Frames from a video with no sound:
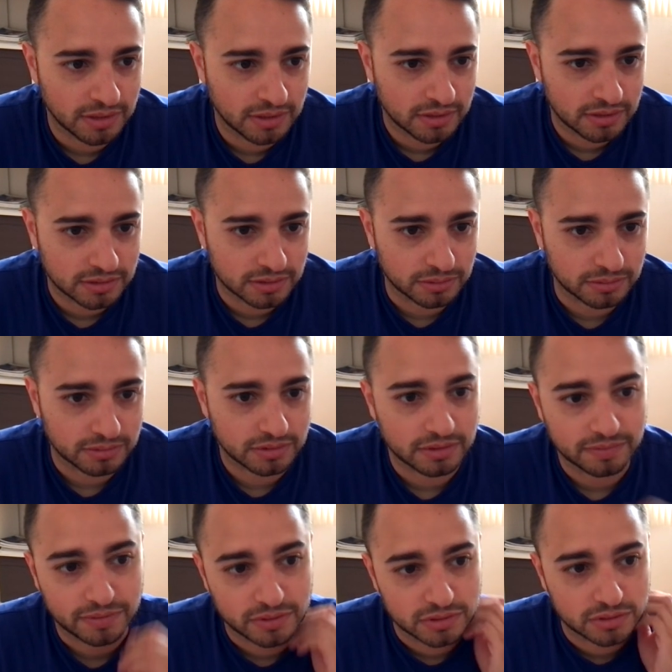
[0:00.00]
So the
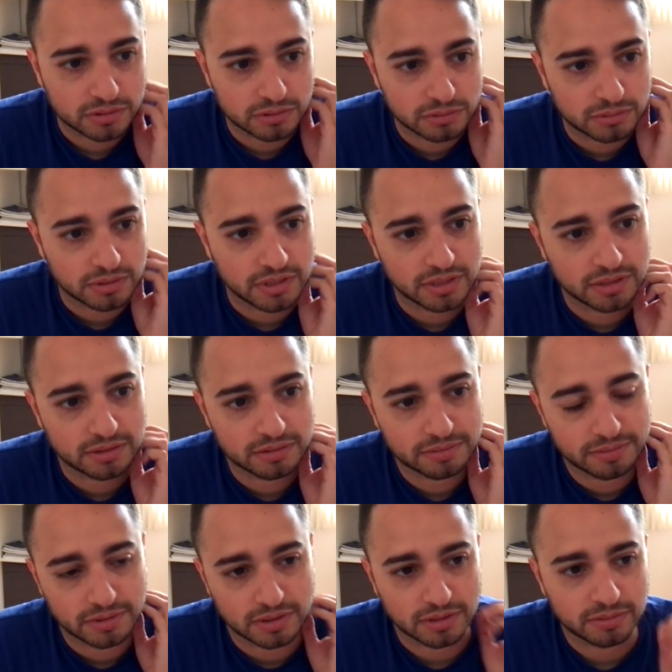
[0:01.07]
first two here
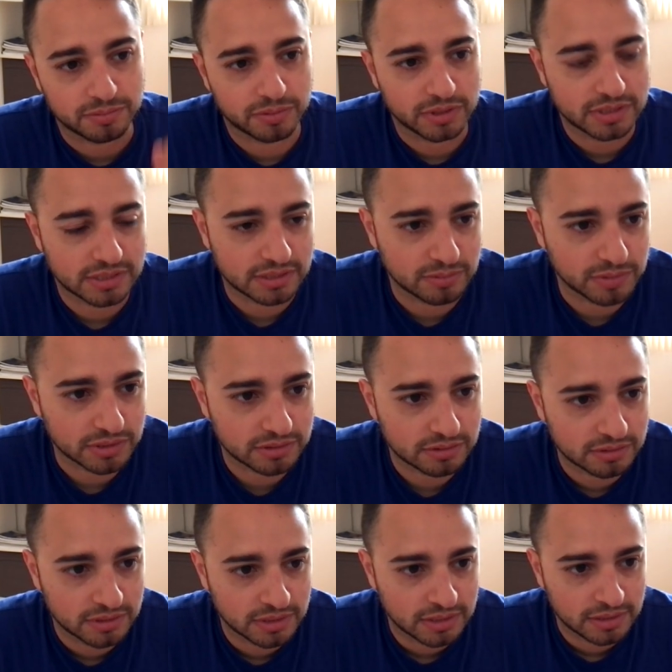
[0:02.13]
are pretty similar.